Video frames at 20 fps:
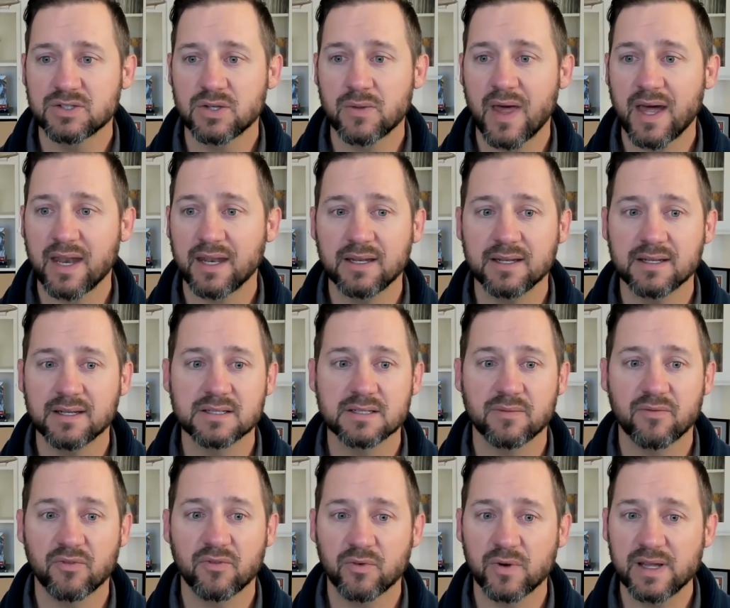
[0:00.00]
so that it
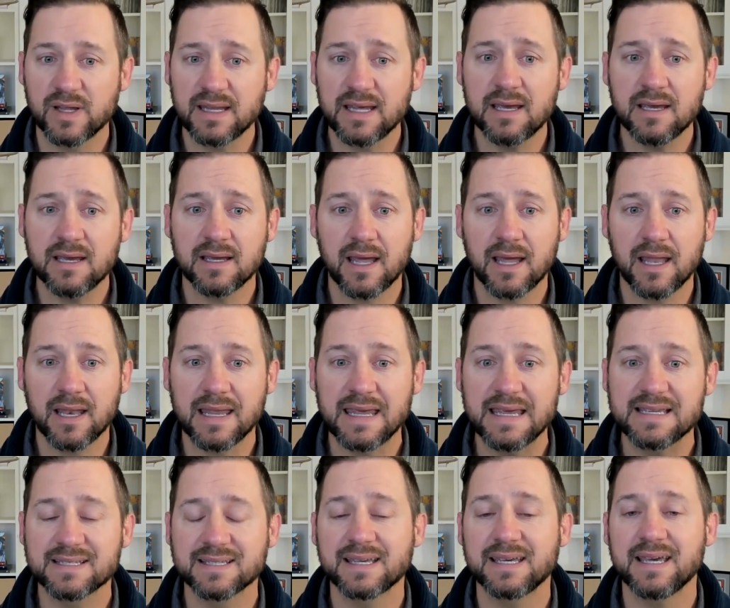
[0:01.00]
is freely
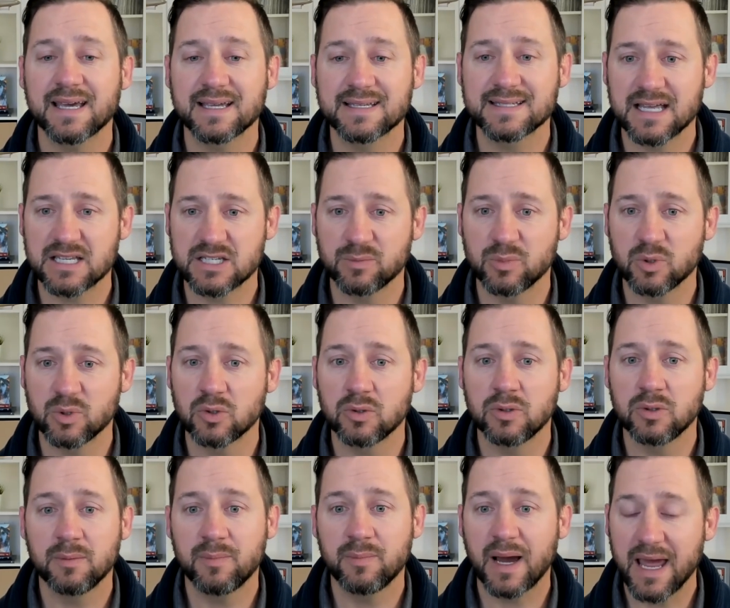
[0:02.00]
and easily
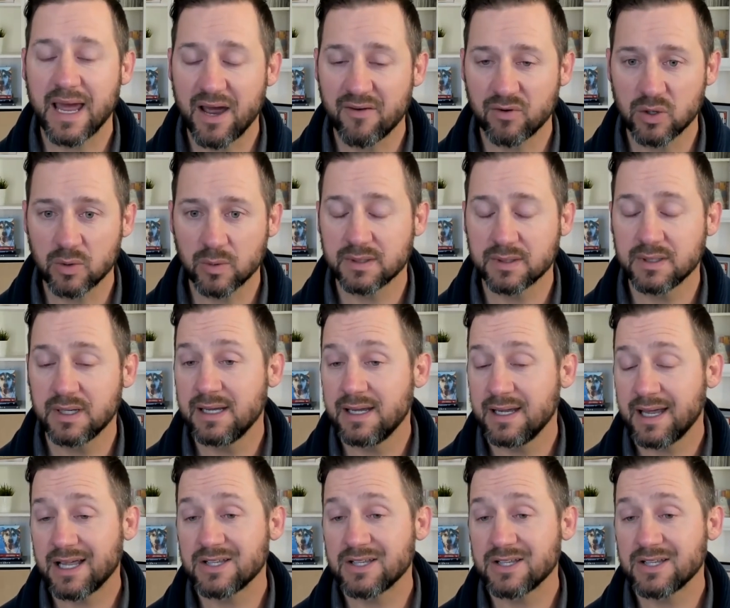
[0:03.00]
accessible by everyone.